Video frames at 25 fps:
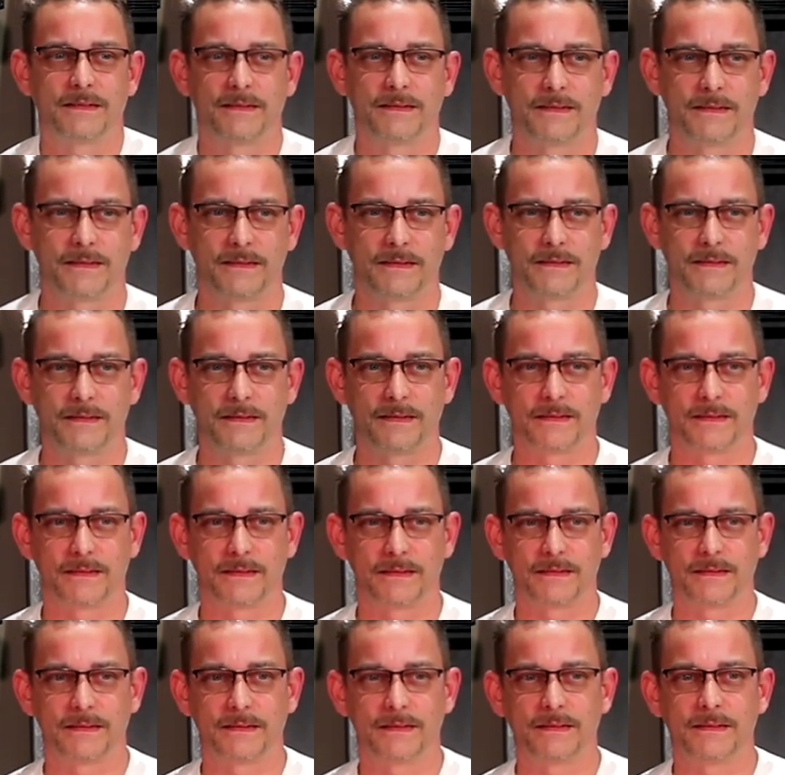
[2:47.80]
Okay.
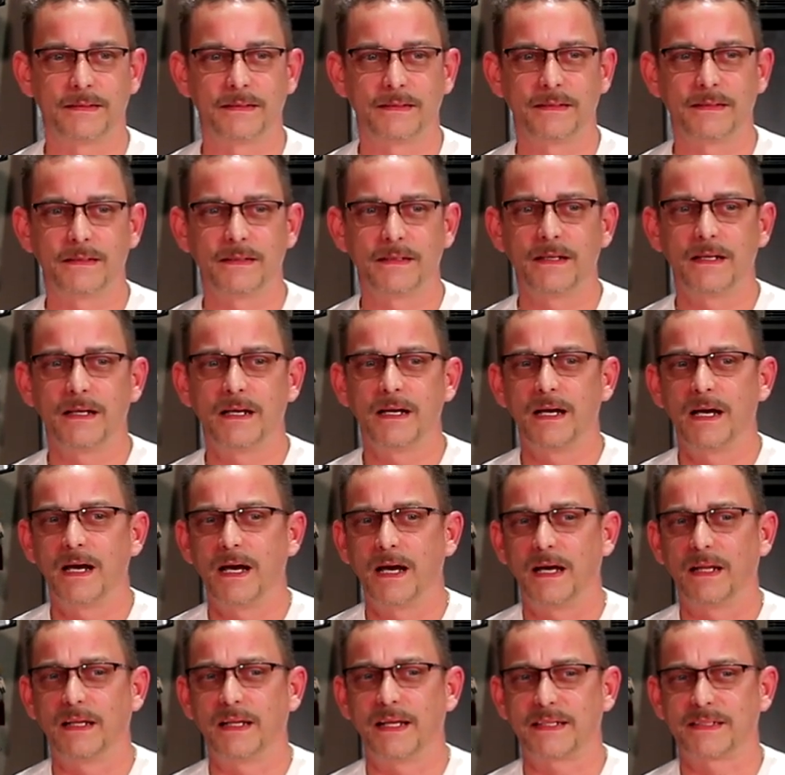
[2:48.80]

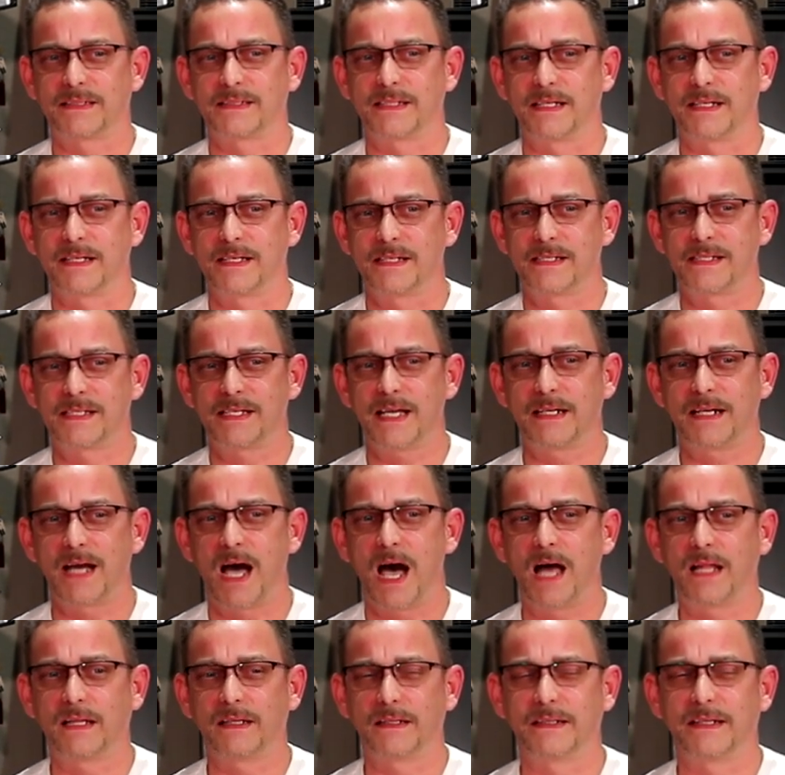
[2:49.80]
Alexa, set
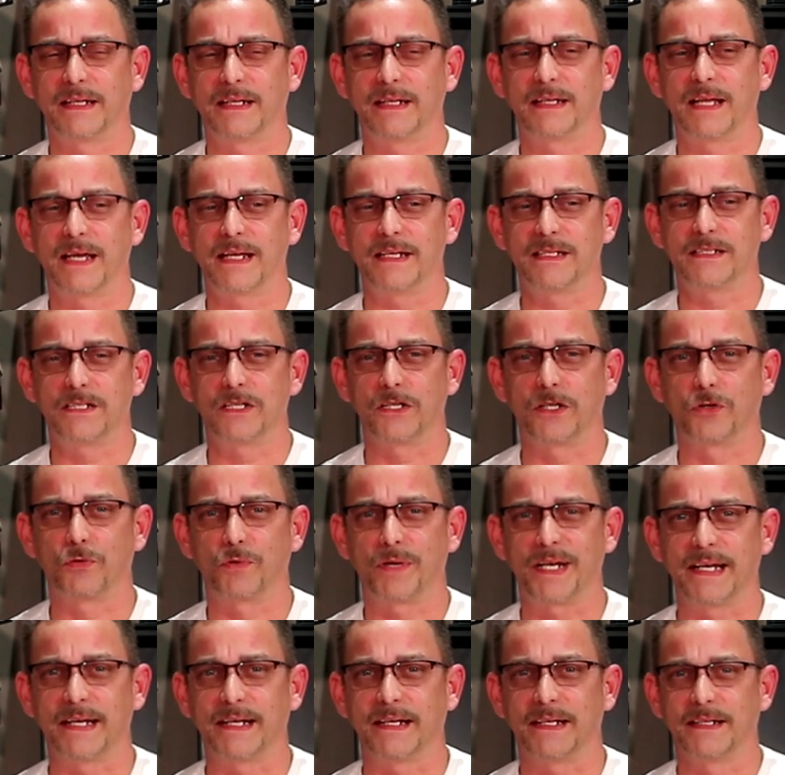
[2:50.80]
holiday light to
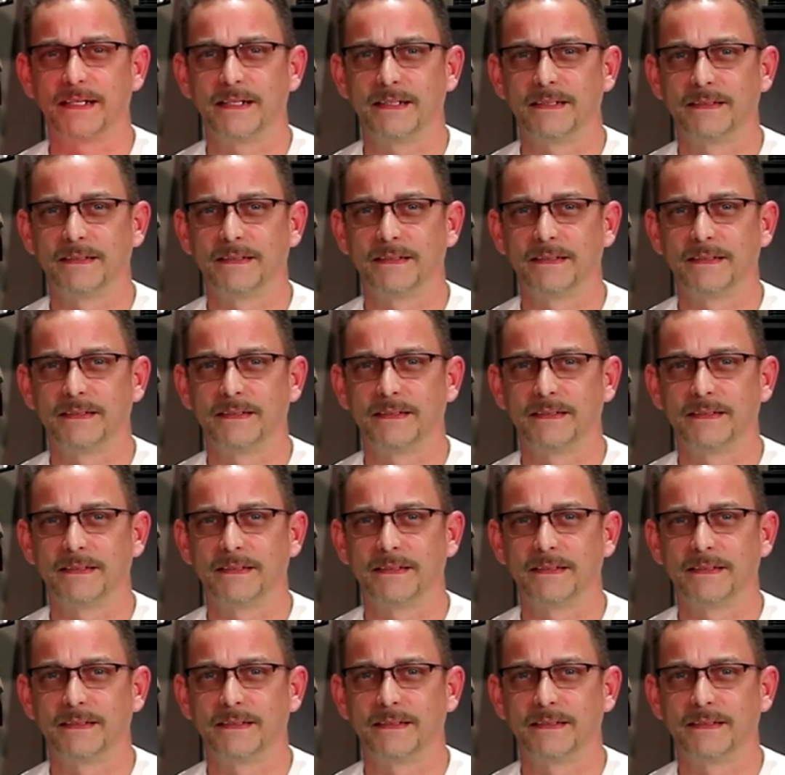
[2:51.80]
green.